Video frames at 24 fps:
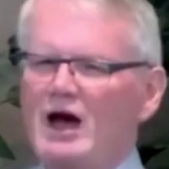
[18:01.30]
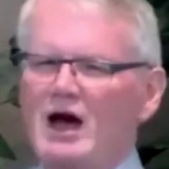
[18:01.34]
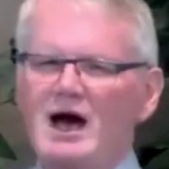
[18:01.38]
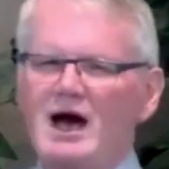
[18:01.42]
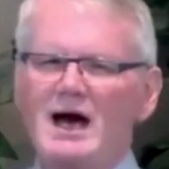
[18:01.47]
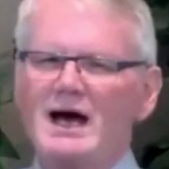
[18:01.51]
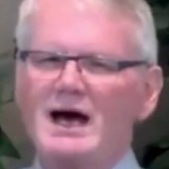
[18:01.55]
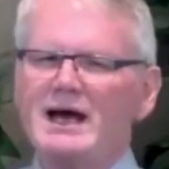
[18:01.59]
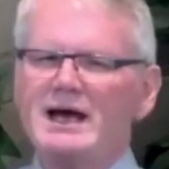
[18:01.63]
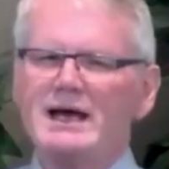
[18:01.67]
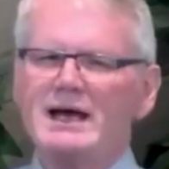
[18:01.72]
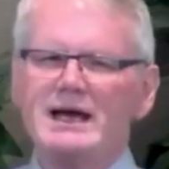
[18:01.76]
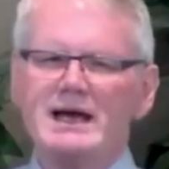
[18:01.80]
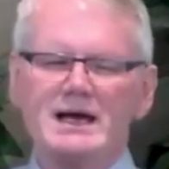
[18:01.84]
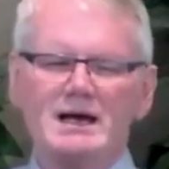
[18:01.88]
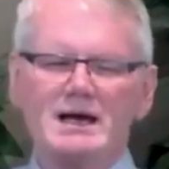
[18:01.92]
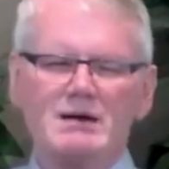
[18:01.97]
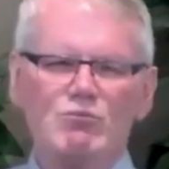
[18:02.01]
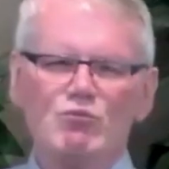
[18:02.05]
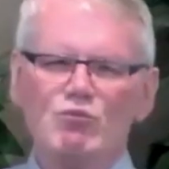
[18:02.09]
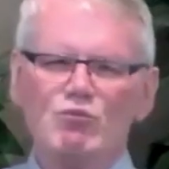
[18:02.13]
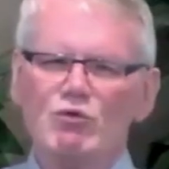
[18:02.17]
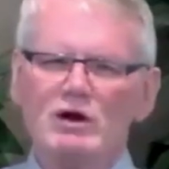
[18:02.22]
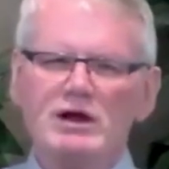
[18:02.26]
I
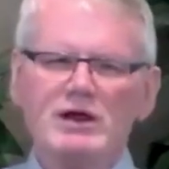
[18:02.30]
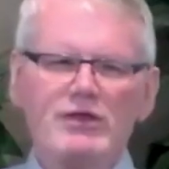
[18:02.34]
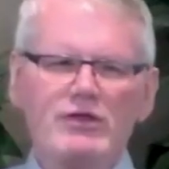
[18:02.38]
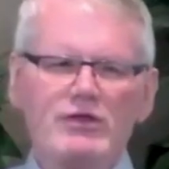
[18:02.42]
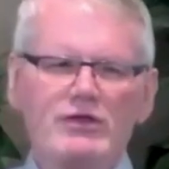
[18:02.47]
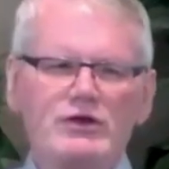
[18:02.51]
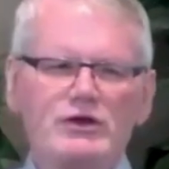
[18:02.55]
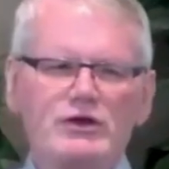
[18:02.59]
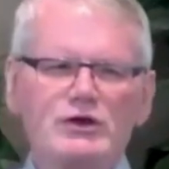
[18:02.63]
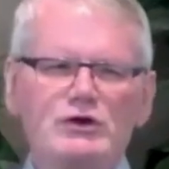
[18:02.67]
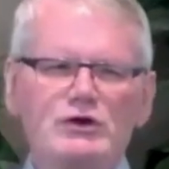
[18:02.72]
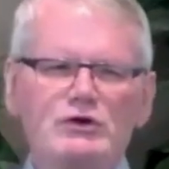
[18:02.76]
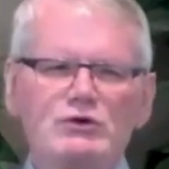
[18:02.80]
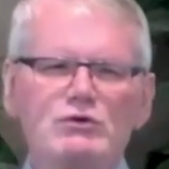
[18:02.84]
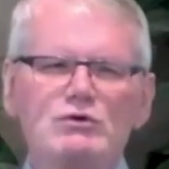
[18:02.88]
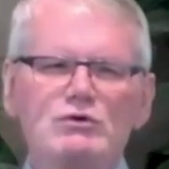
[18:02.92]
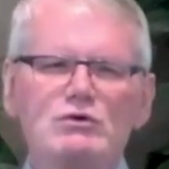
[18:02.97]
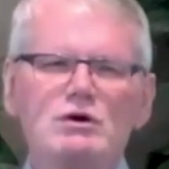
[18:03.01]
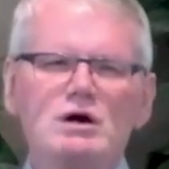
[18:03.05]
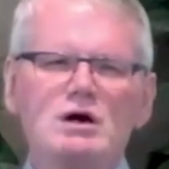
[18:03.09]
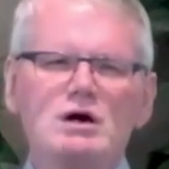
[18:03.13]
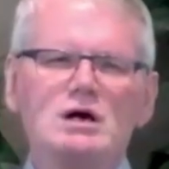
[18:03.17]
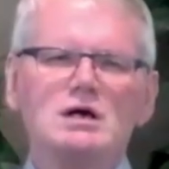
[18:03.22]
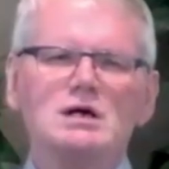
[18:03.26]
am with
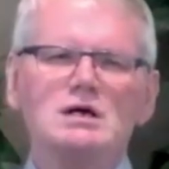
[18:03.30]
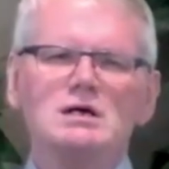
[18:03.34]
you